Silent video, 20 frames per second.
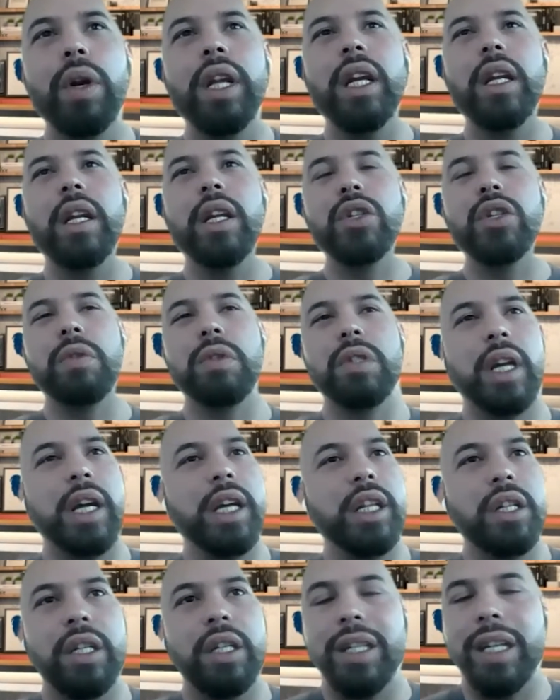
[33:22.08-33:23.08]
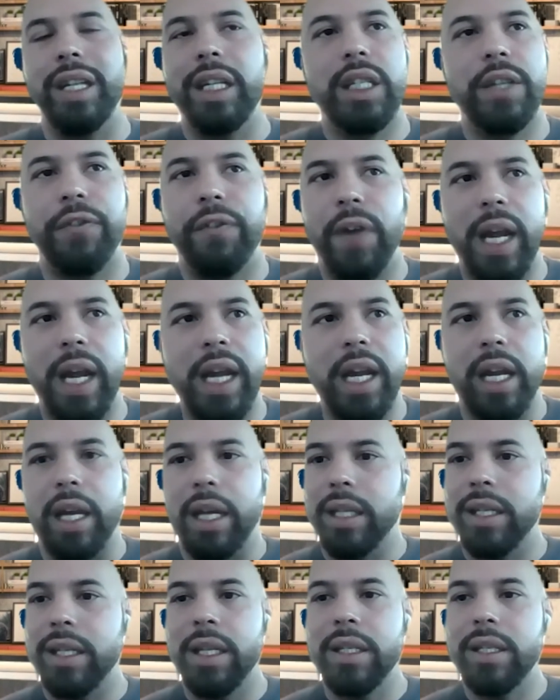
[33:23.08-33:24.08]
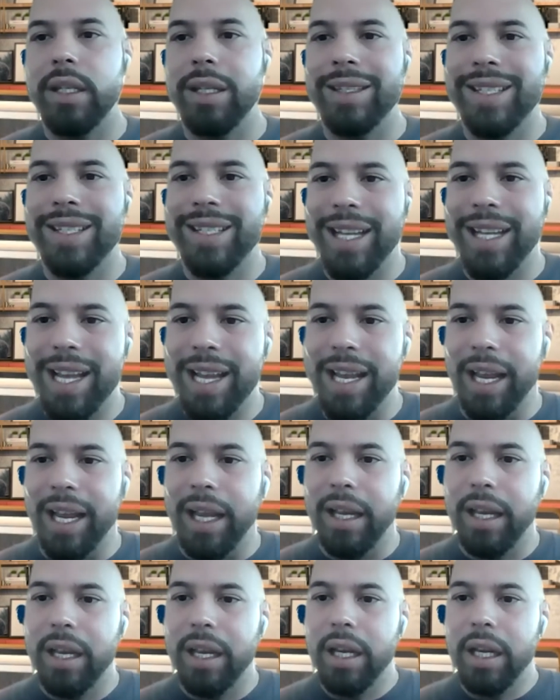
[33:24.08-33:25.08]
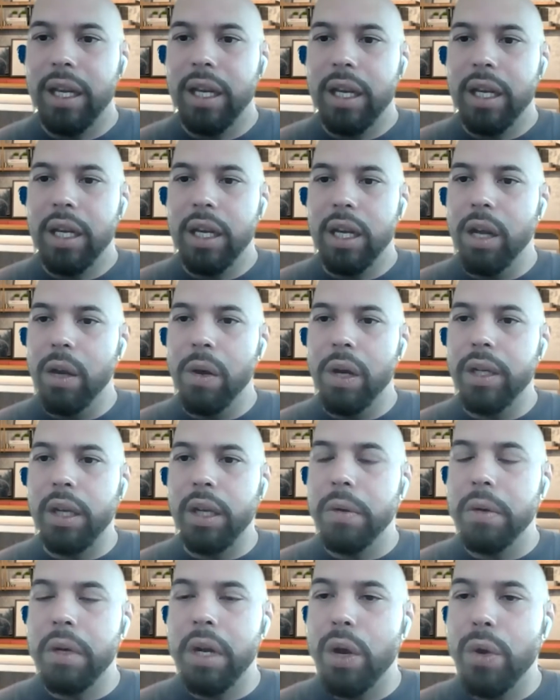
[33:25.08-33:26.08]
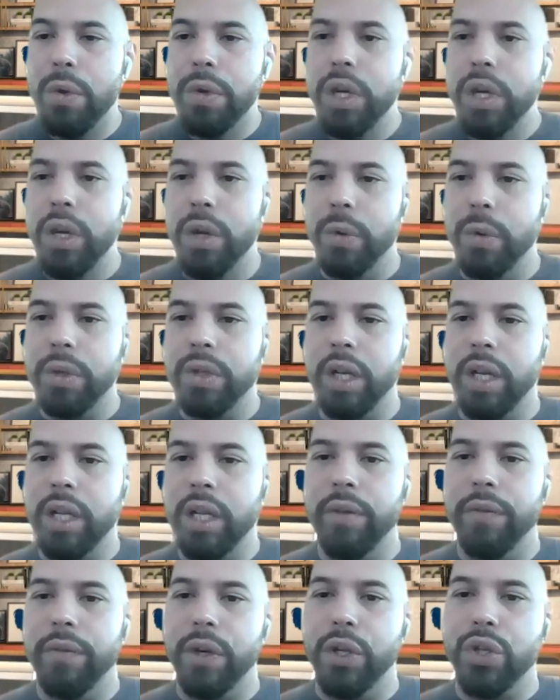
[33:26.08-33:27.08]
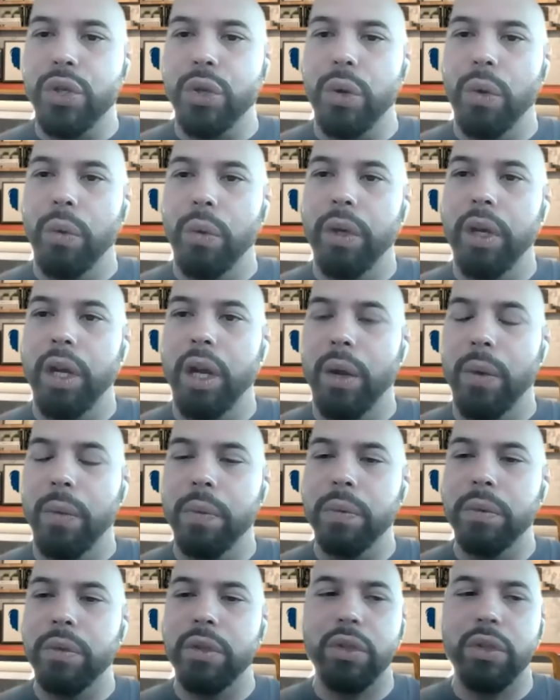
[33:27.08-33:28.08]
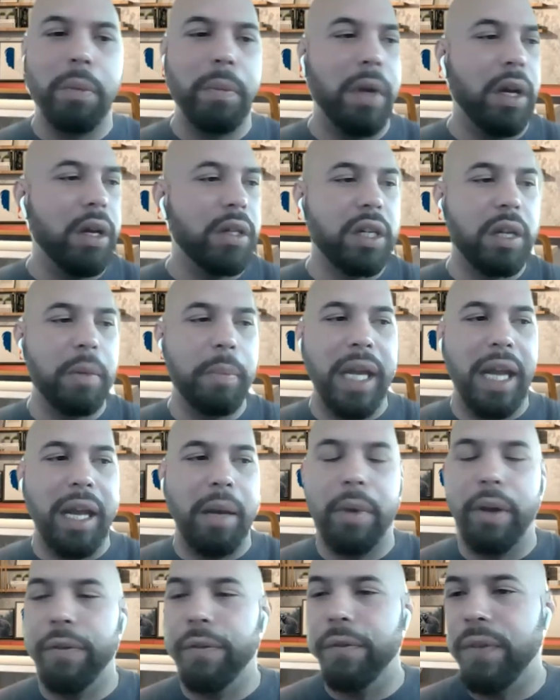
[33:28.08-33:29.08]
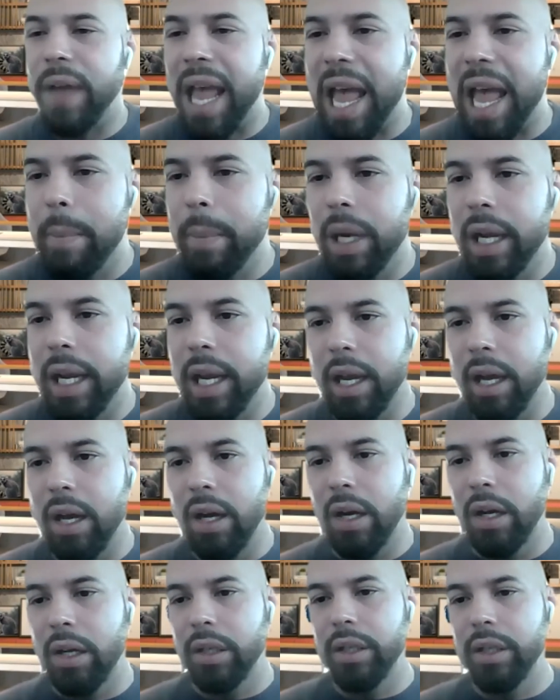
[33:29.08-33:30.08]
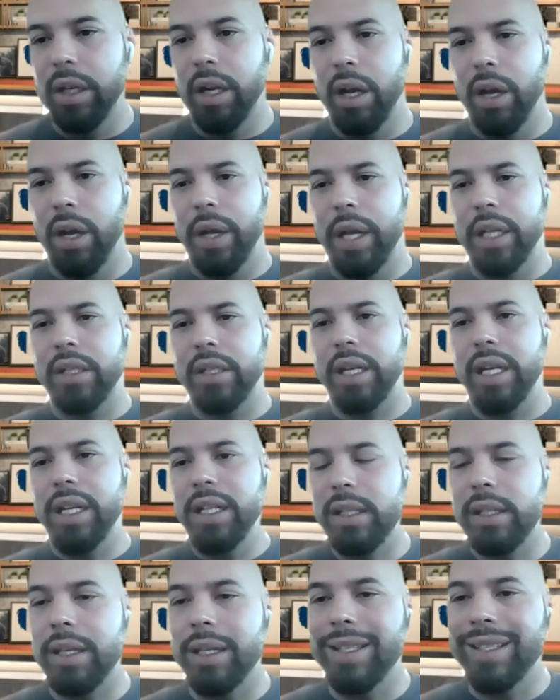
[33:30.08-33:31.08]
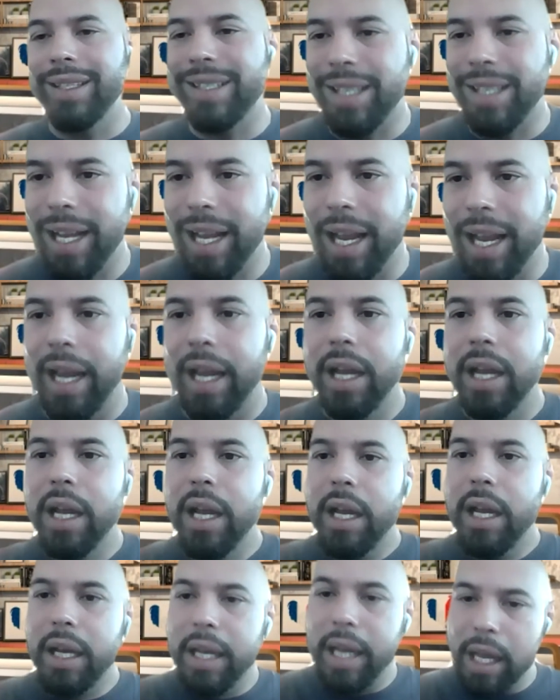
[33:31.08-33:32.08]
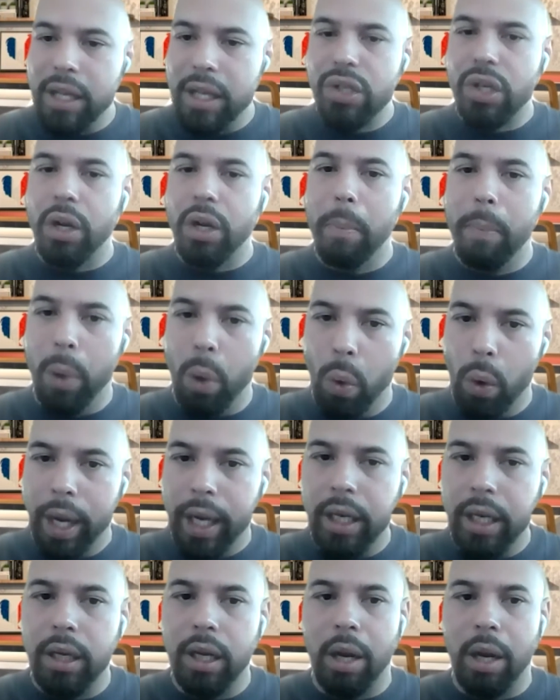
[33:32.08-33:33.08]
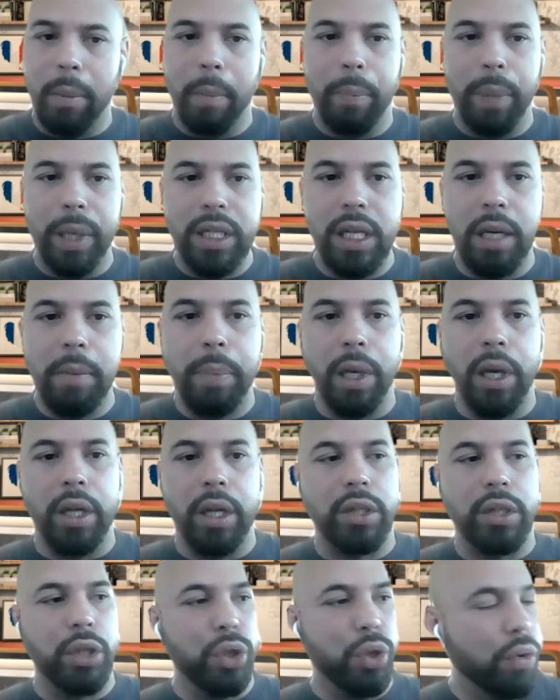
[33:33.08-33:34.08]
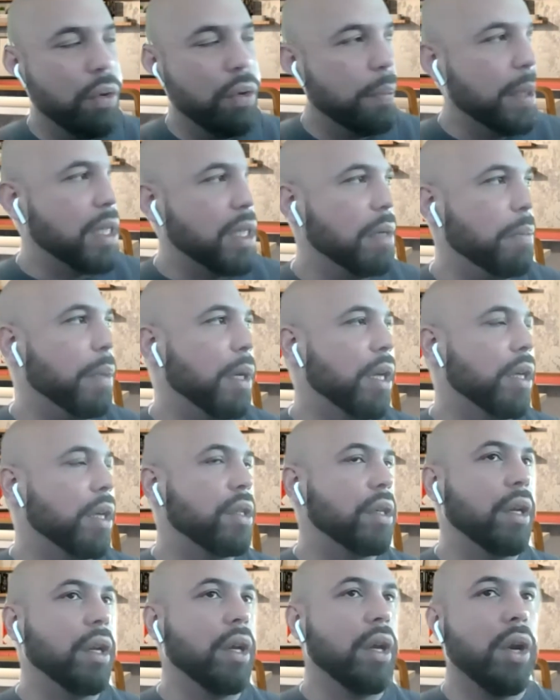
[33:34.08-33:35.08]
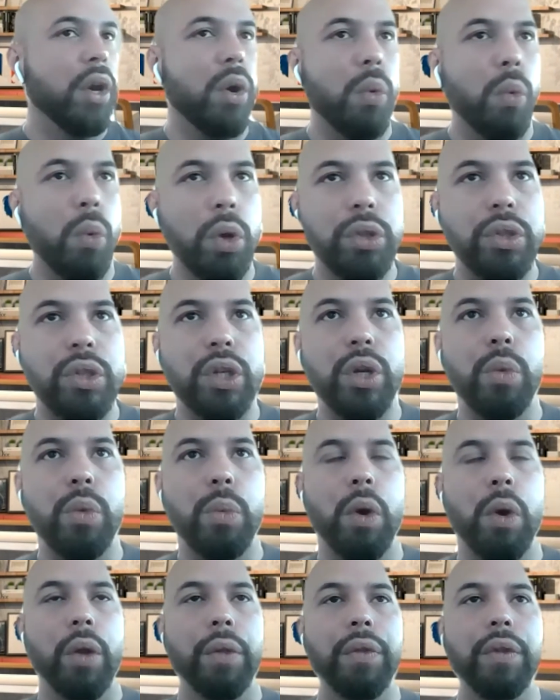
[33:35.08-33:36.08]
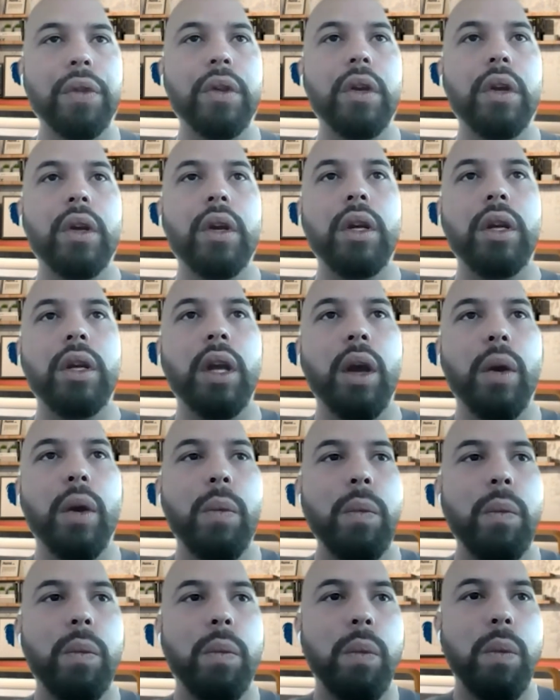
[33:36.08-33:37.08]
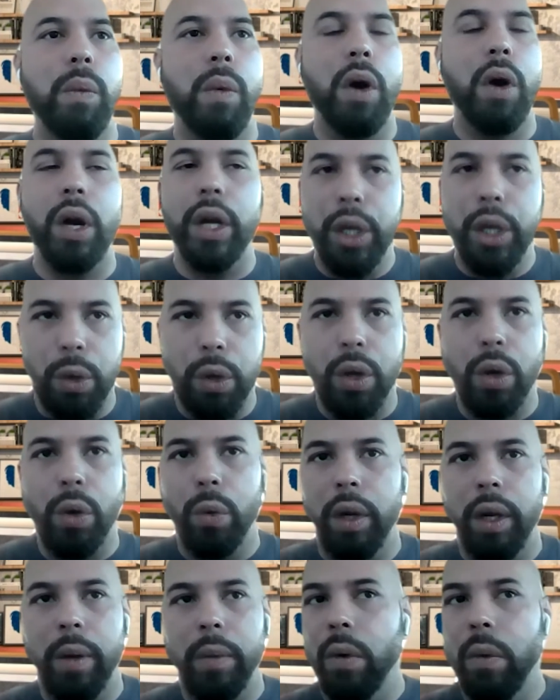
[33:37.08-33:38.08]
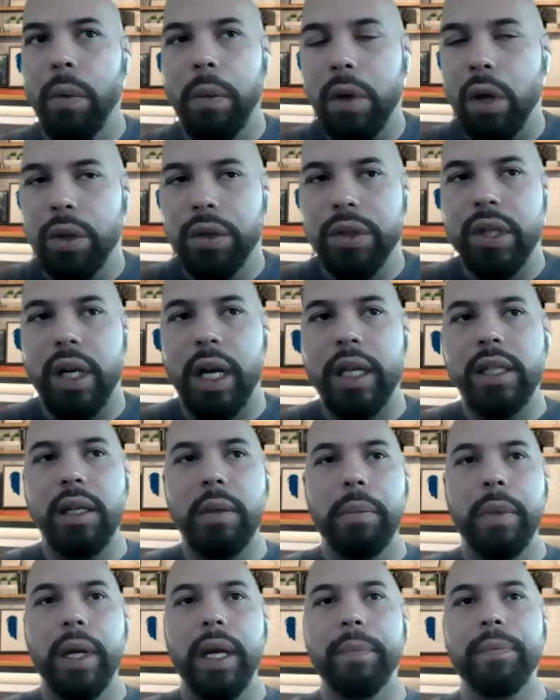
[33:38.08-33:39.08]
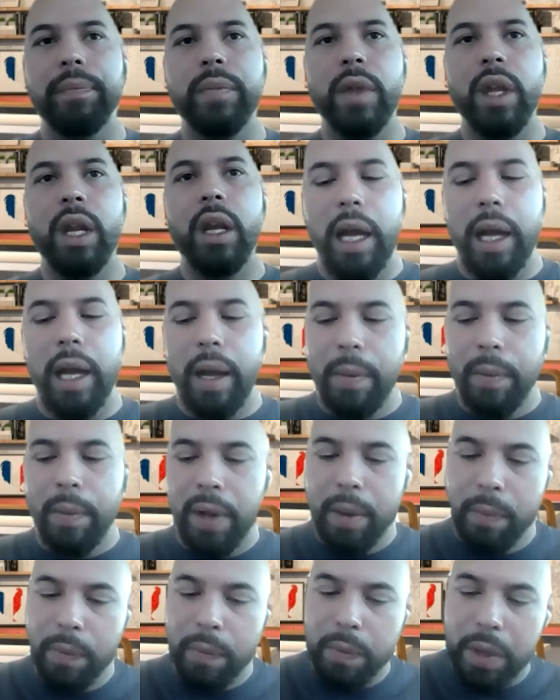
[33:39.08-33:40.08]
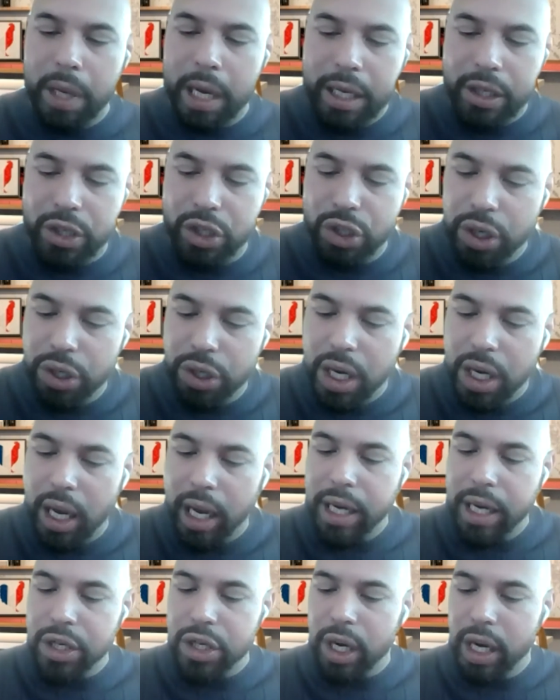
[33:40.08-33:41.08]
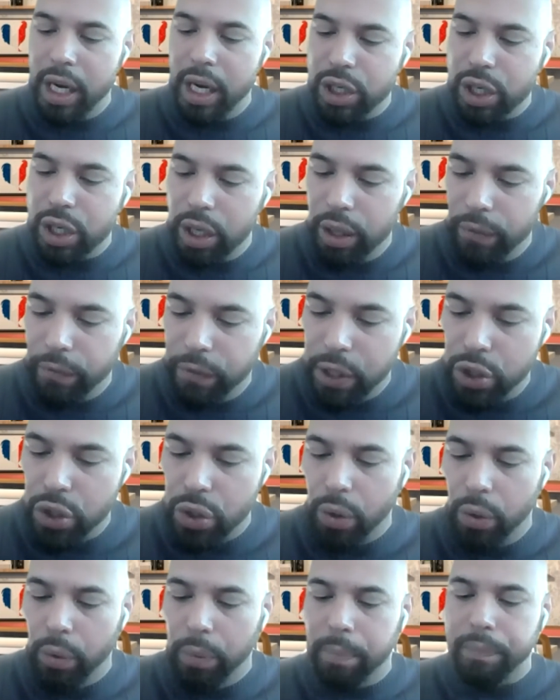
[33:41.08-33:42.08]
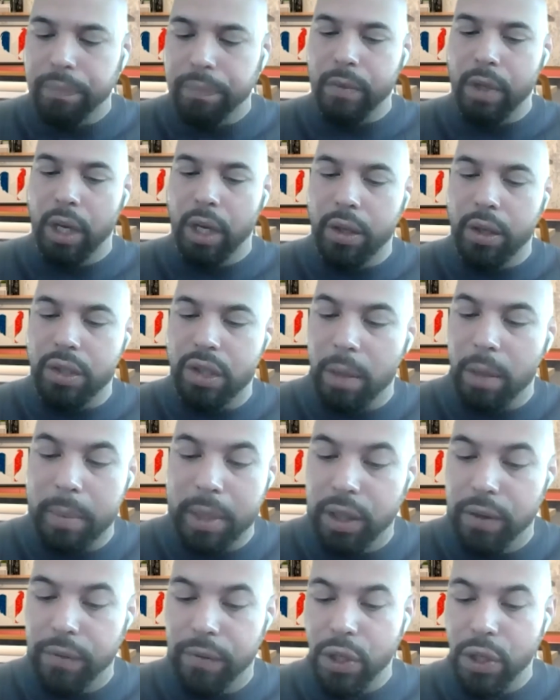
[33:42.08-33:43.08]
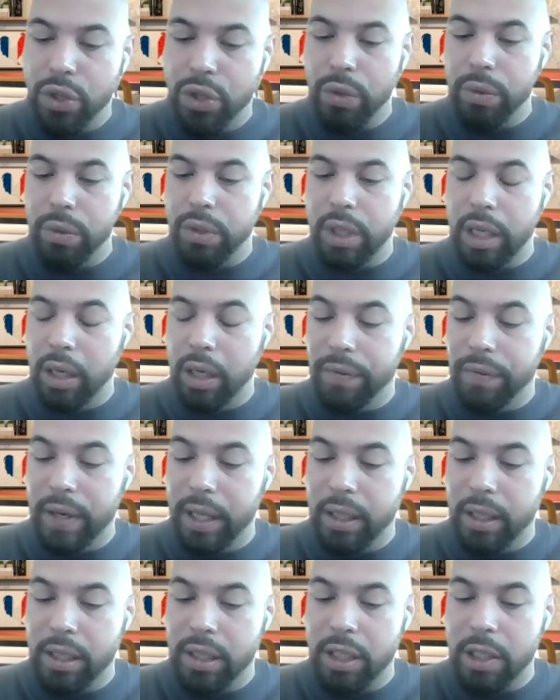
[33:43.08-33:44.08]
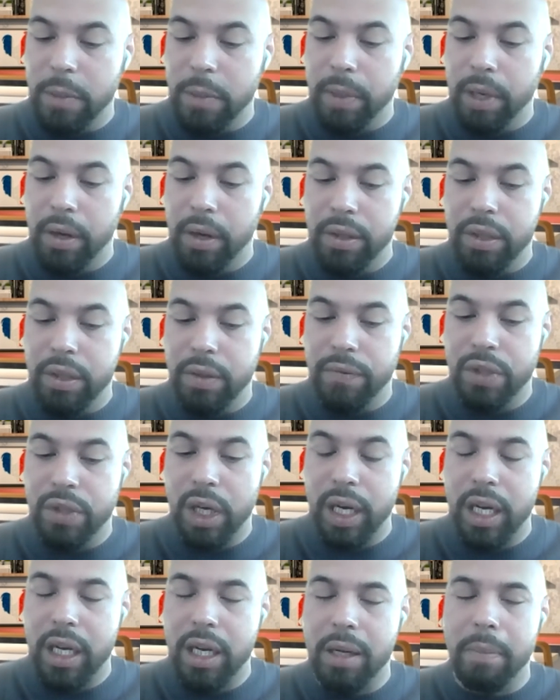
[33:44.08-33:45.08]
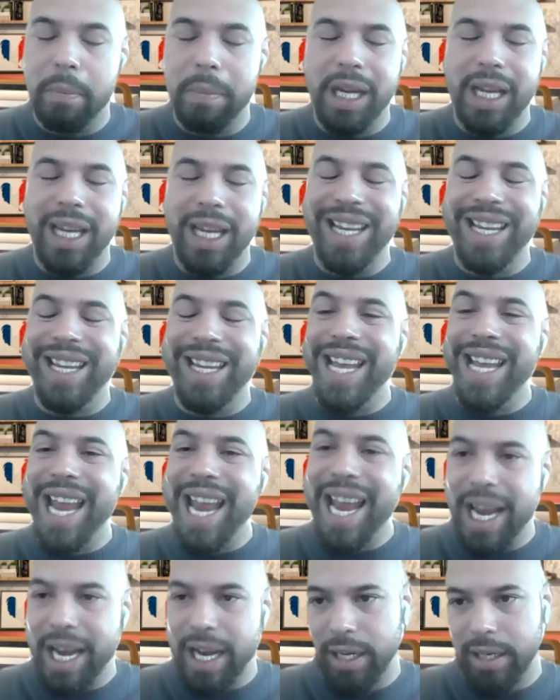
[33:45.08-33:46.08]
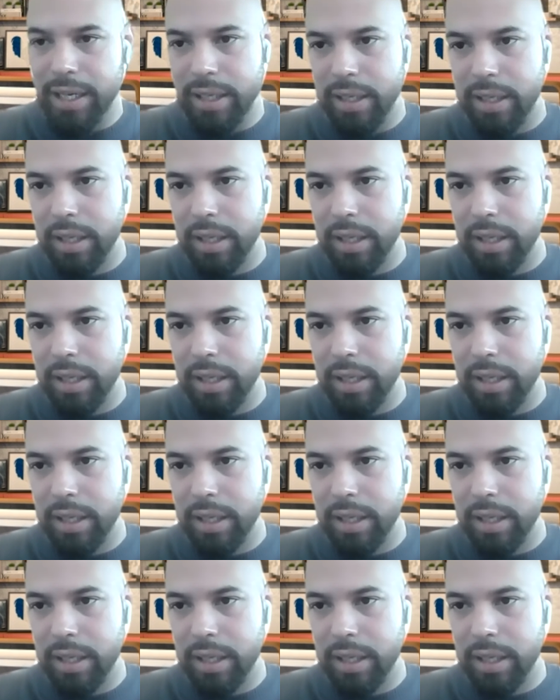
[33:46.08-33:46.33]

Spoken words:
in the initial stages, it's fake, it's insincere. I don't know you as an individual. Stop asking me how my family are. It's insincere. Get to the point. I'm a busy person, you're a busy person. What do you want? Why are you calling or contacting me? And then it's just gauging each individual. Some individuals, and I've had this experience, have taken me years